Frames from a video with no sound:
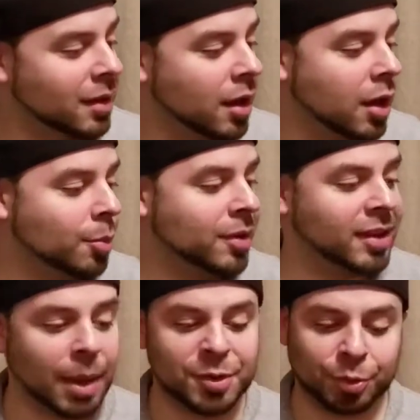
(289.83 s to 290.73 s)
But this
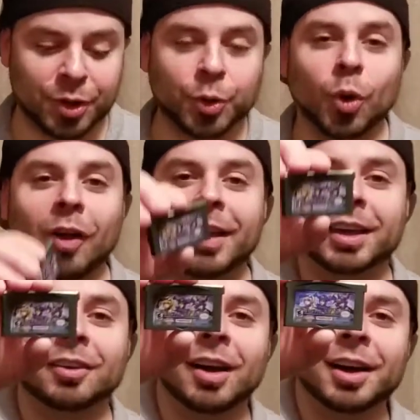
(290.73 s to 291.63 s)
game is pretty cool. I like
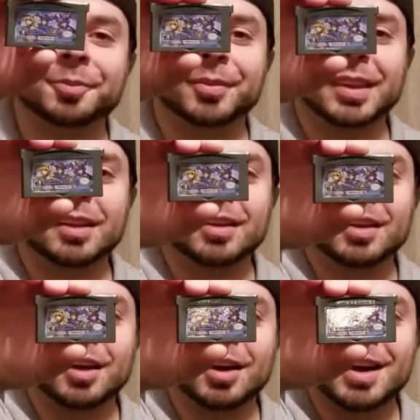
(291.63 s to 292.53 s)
it a lot.
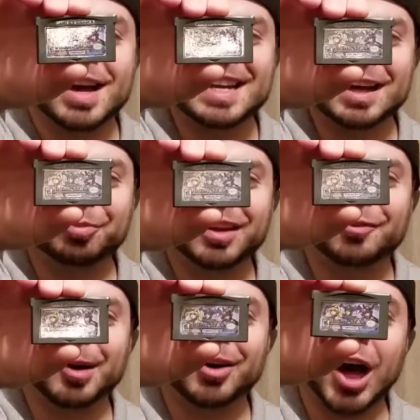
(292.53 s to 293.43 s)
I played for
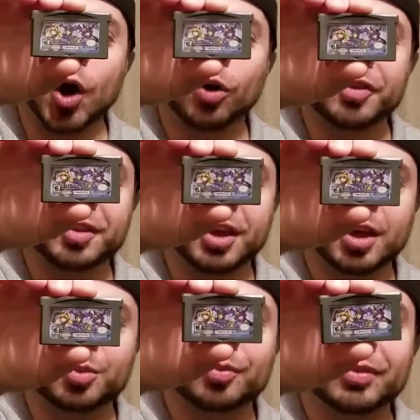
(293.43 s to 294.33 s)
about an hour of this
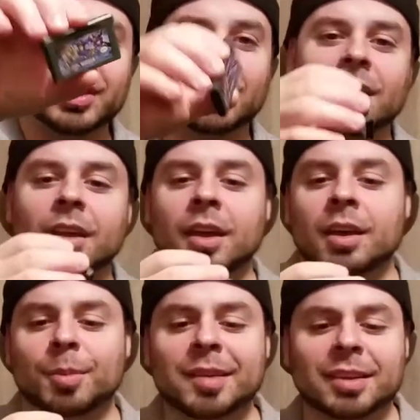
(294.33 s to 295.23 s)
game,
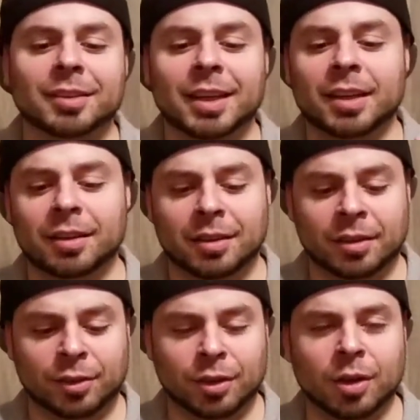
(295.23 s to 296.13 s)
and basically
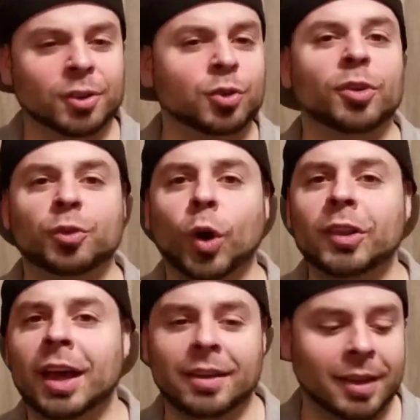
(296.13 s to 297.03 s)
this short
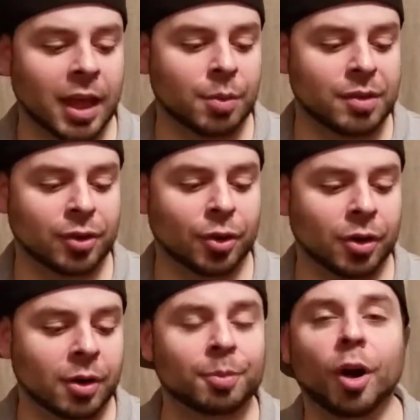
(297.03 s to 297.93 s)
storyline of the game is
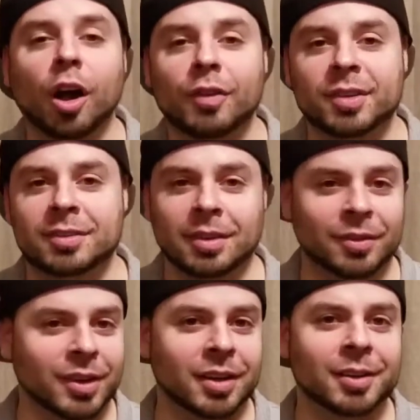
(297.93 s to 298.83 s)
you're part
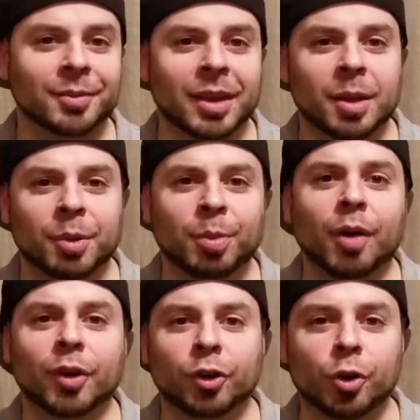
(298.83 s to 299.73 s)
of a
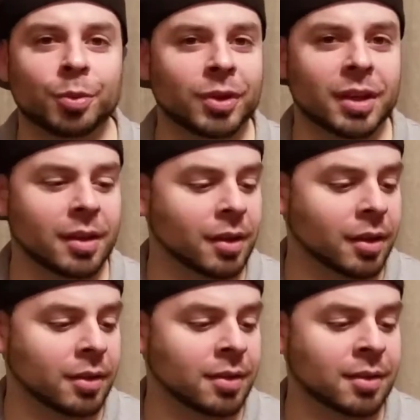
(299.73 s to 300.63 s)
group
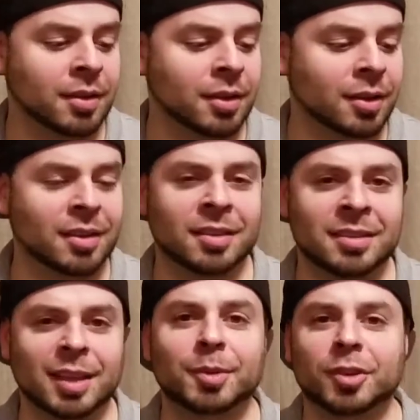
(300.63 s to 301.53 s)
the
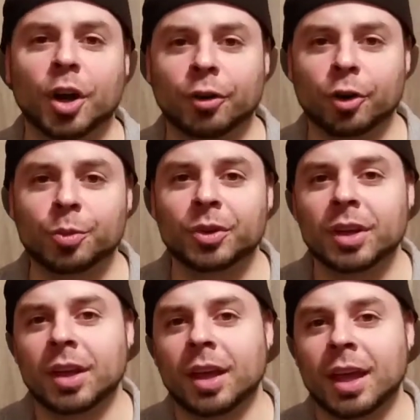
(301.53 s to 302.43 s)
Sigma Star group,
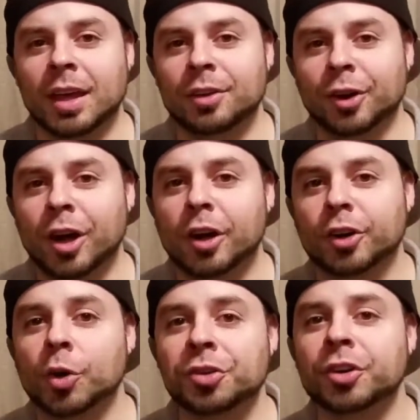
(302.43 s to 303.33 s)
and your
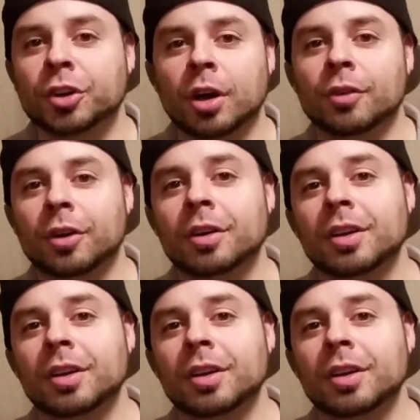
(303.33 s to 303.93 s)
character goes undercover,